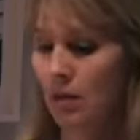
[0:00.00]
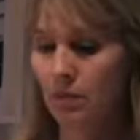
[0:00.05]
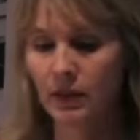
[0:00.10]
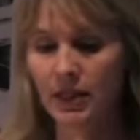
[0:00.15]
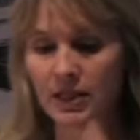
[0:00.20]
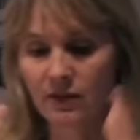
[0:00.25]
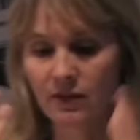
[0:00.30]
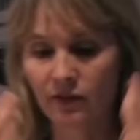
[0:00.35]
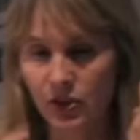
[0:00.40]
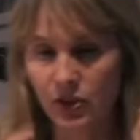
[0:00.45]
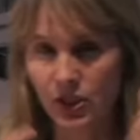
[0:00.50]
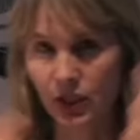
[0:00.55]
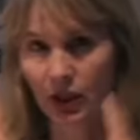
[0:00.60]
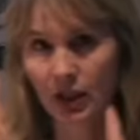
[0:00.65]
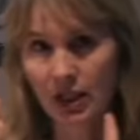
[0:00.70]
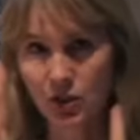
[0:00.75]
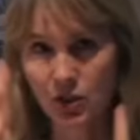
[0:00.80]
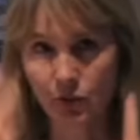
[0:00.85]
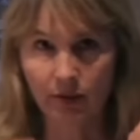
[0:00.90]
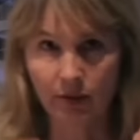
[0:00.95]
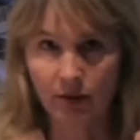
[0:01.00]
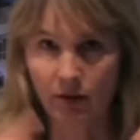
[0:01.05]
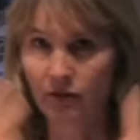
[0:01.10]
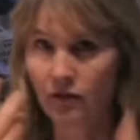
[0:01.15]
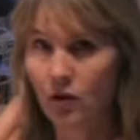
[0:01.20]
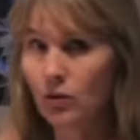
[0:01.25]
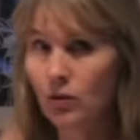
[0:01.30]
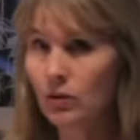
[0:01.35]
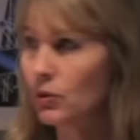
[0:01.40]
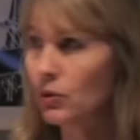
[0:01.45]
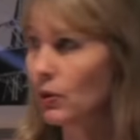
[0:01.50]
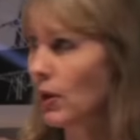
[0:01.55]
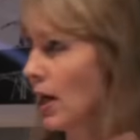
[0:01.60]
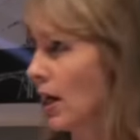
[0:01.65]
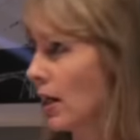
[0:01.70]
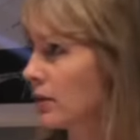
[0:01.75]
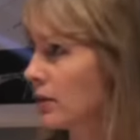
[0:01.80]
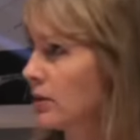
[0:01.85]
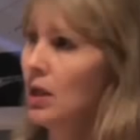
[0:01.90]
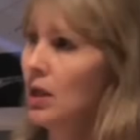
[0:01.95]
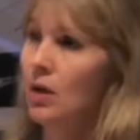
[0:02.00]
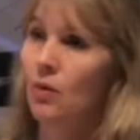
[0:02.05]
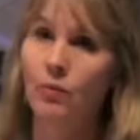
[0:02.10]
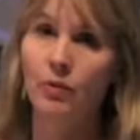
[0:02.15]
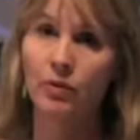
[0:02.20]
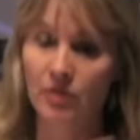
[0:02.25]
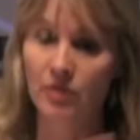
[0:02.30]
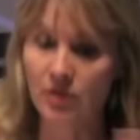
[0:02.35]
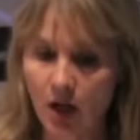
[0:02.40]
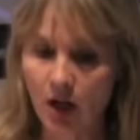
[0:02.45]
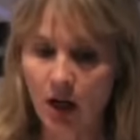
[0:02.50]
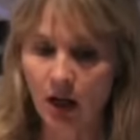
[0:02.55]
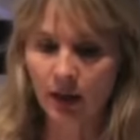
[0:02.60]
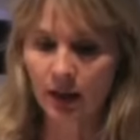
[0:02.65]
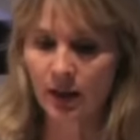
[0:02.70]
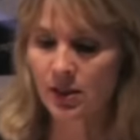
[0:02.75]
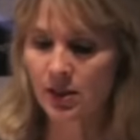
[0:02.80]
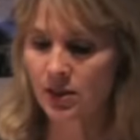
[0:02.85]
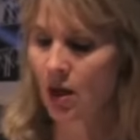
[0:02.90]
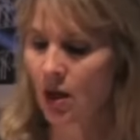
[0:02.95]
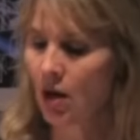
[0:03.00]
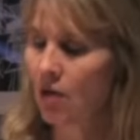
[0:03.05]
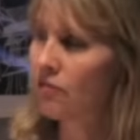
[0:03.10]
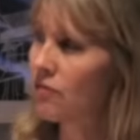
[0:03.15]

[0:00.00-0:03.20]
place of articulation within the vocal tract, where the tongue is.